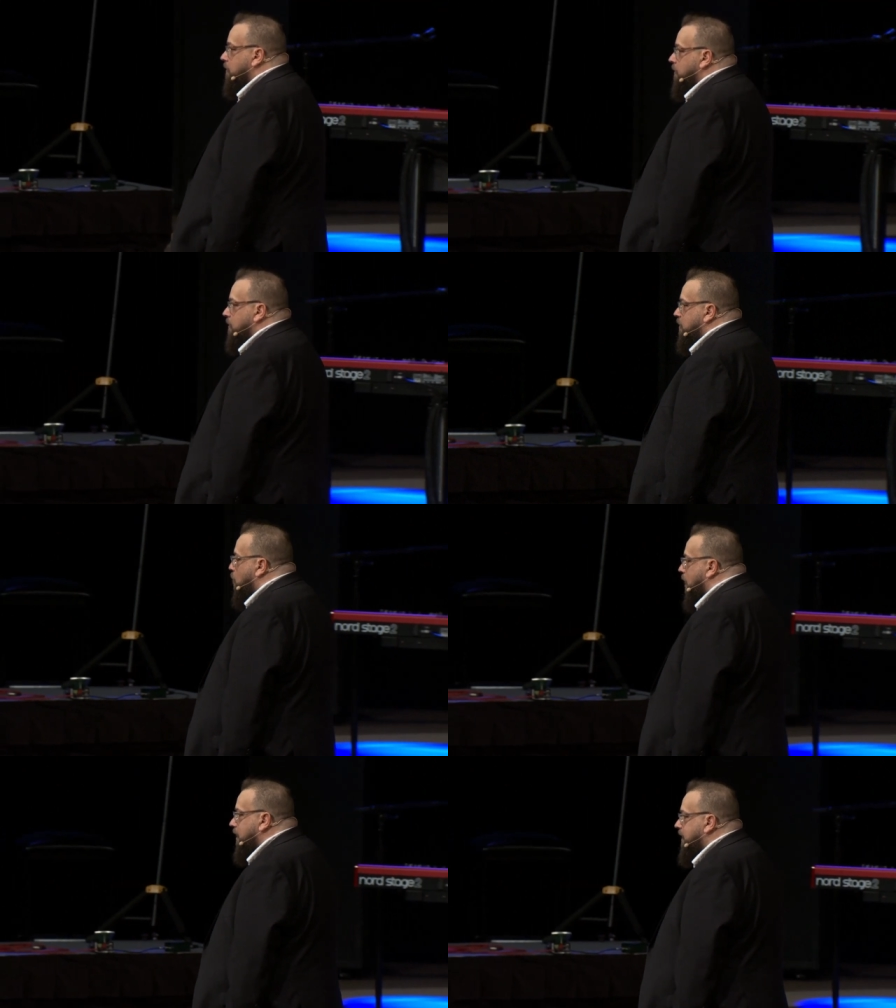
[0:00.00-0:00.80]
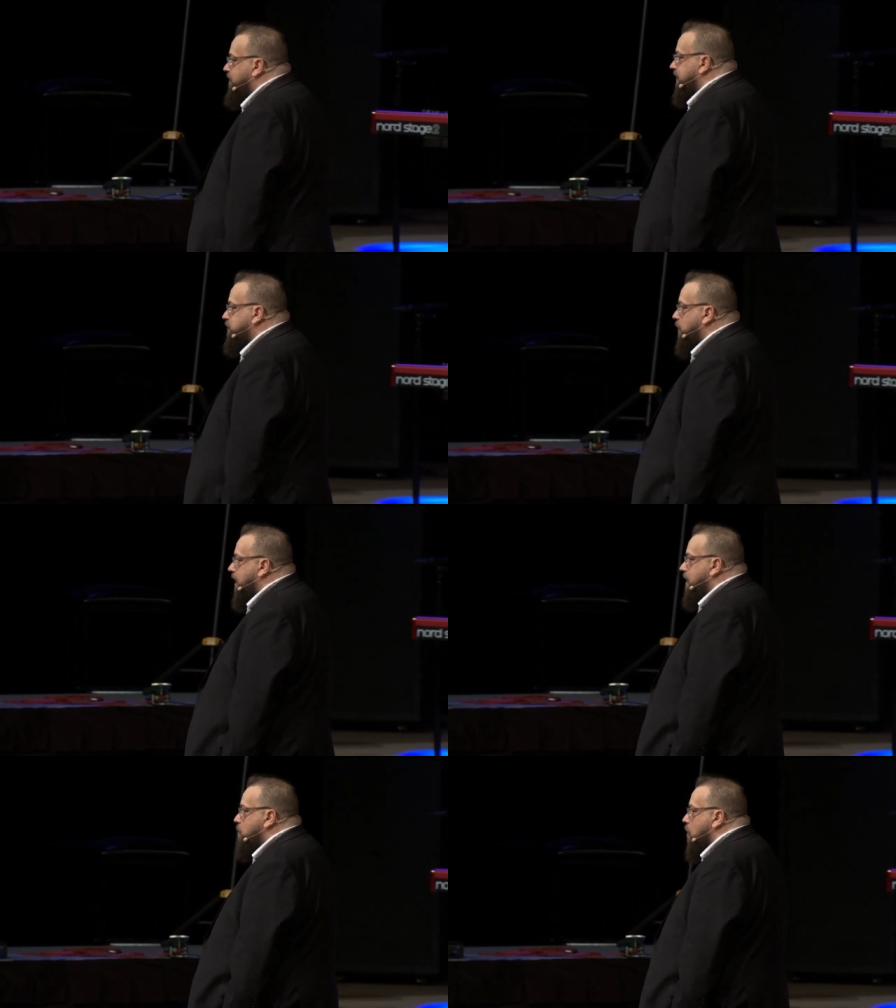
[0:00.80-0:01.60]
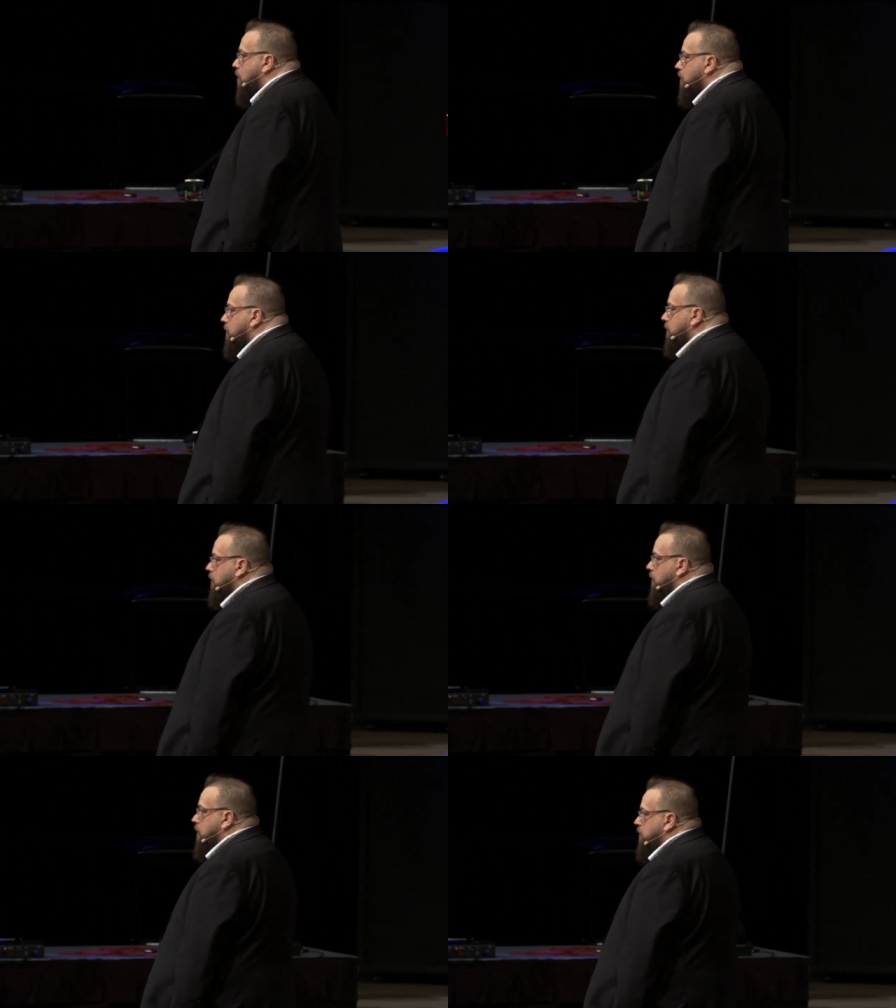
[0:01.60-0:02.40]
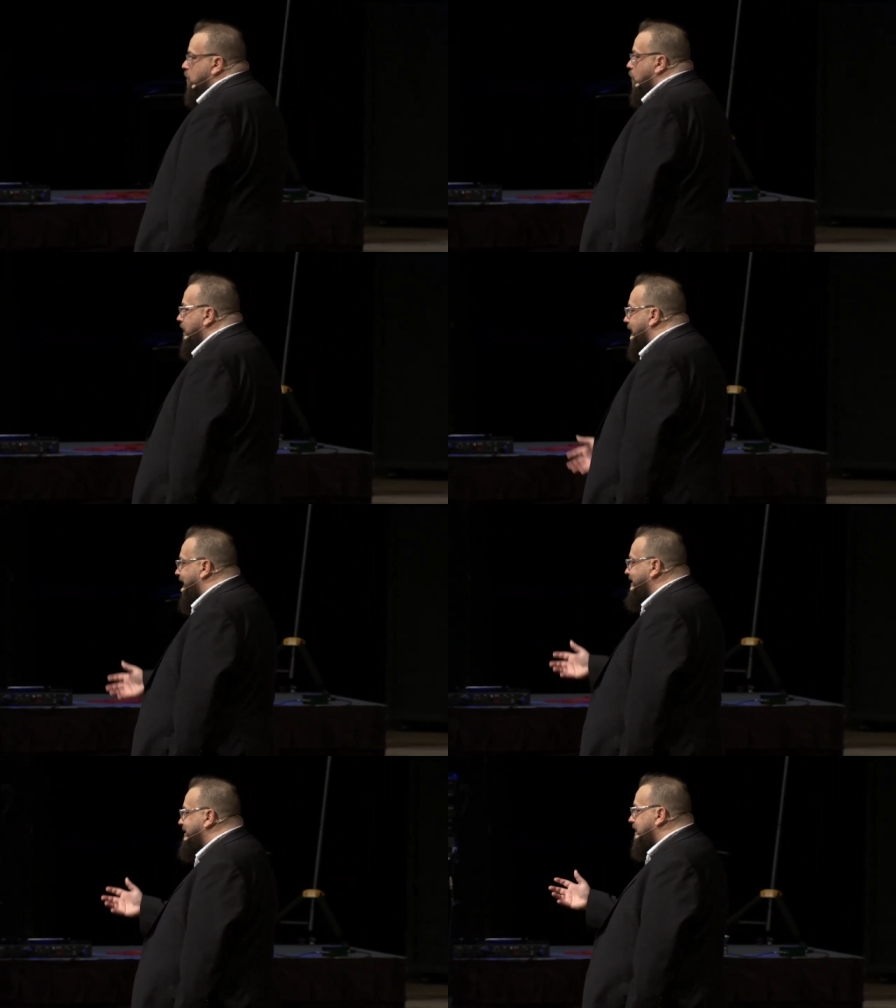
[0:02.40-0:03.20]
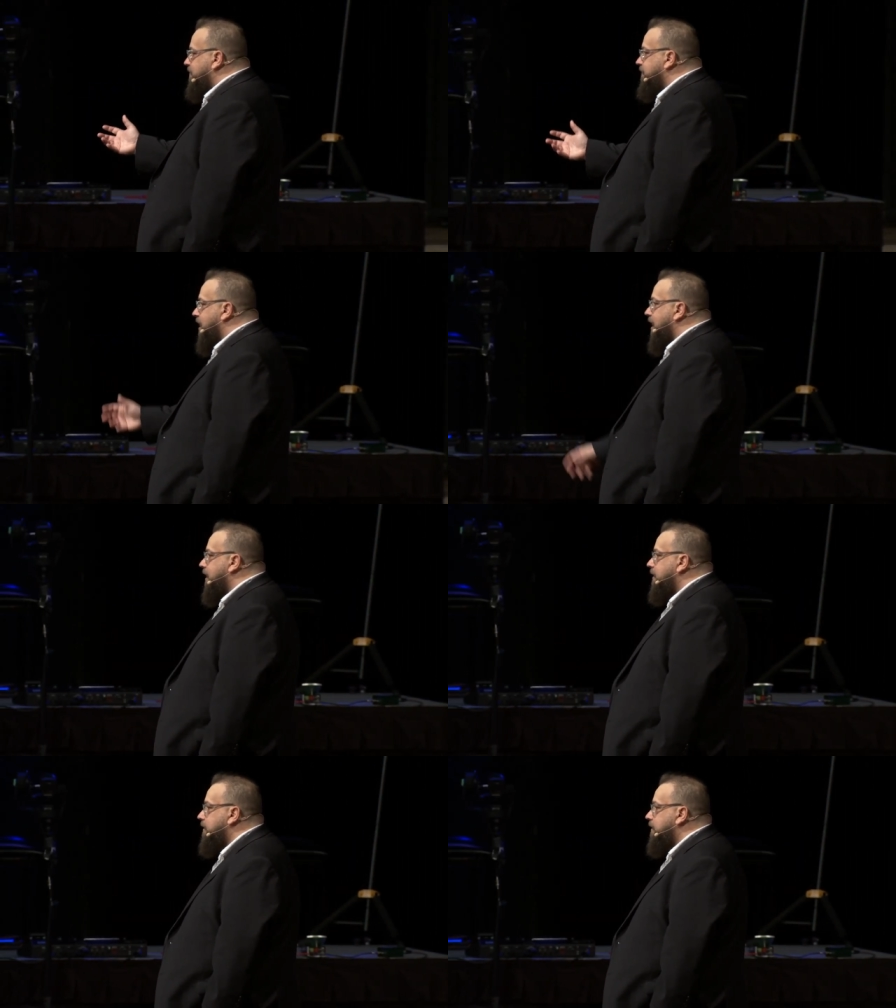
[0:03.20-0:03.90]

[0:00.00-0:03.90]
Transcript: Don't want to live this way anymore. Don't want to identify